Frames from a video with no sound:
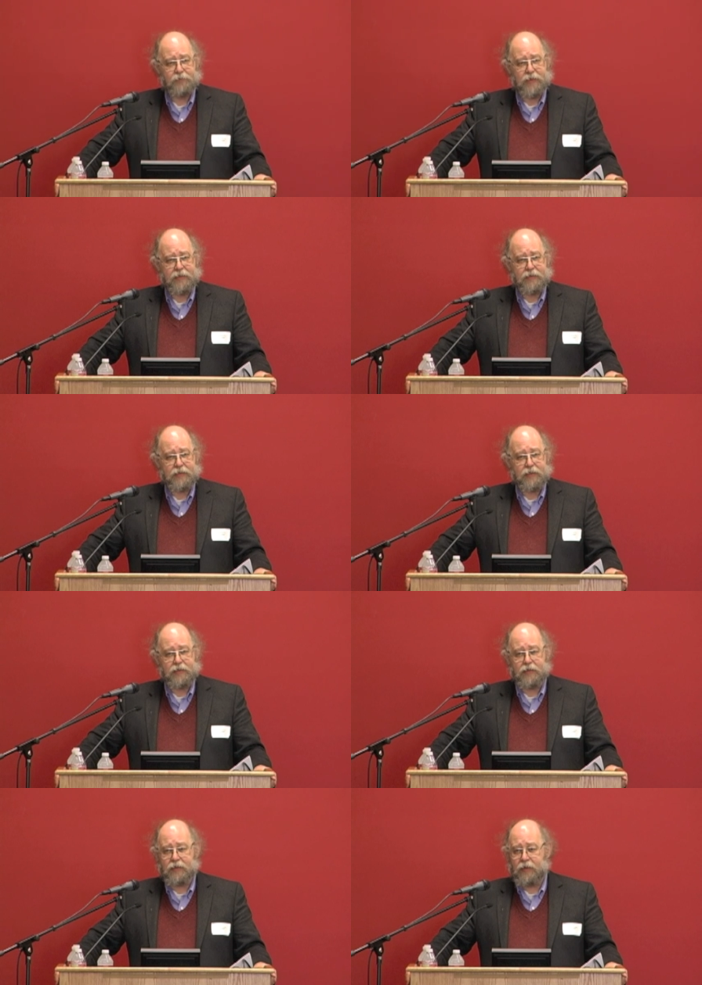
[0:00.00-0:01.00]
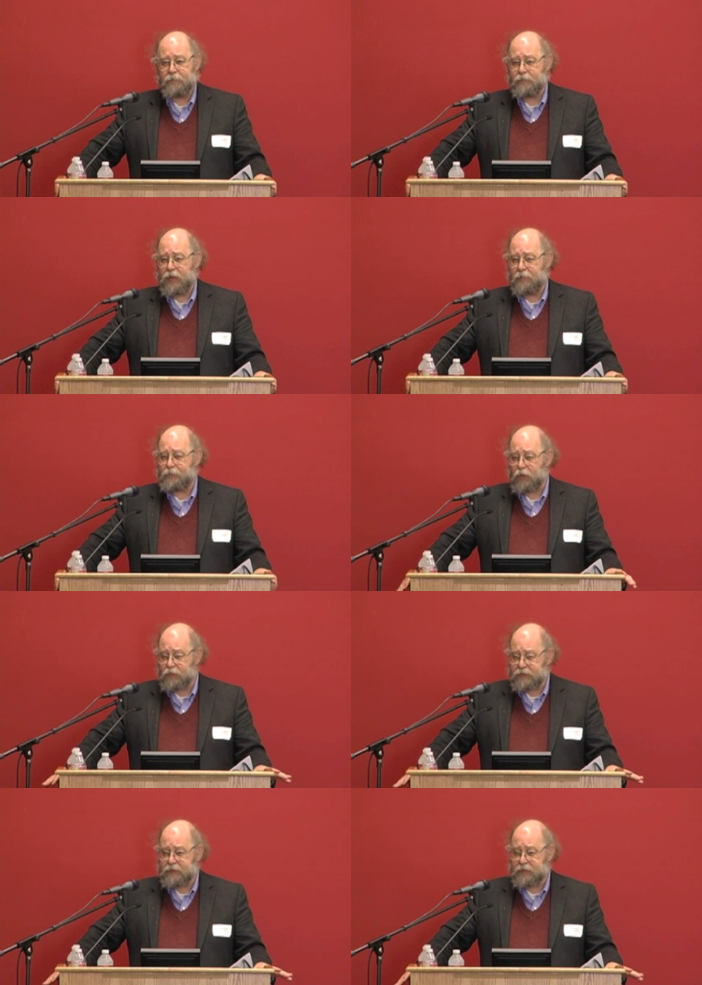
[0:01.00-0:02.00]
In the
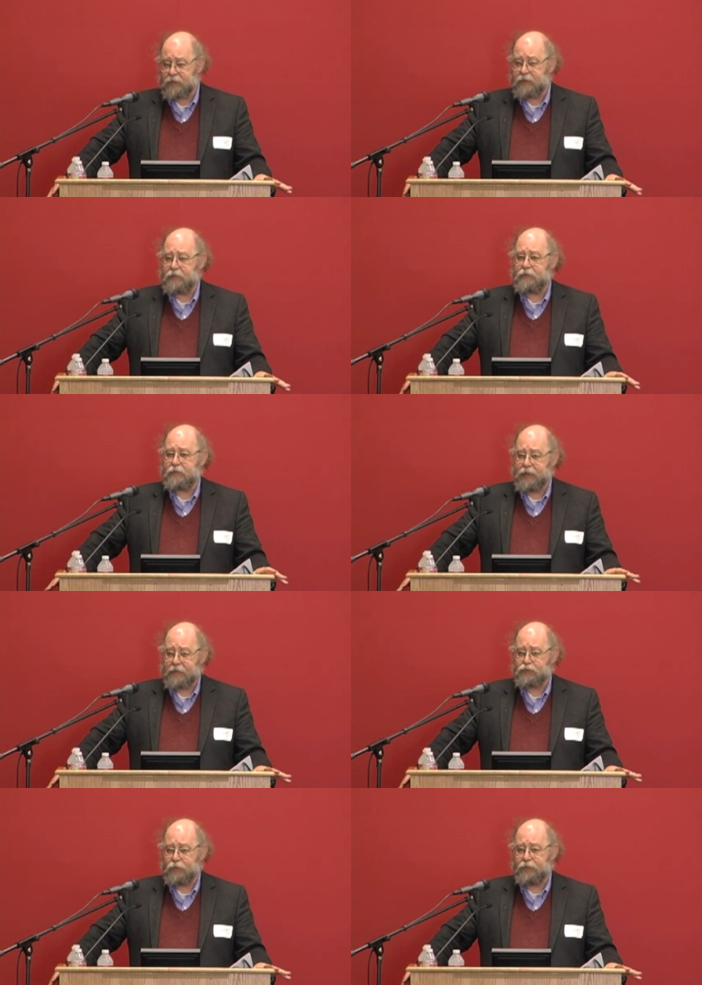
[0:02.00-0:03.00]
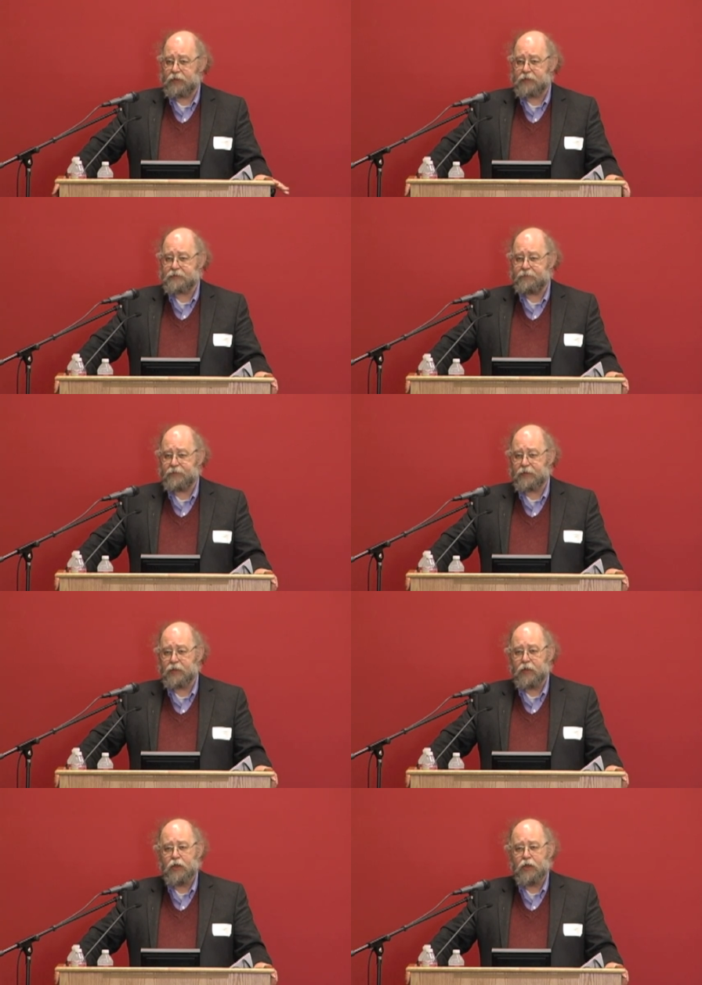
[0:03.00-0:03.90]
Aristotelian natural philosophy,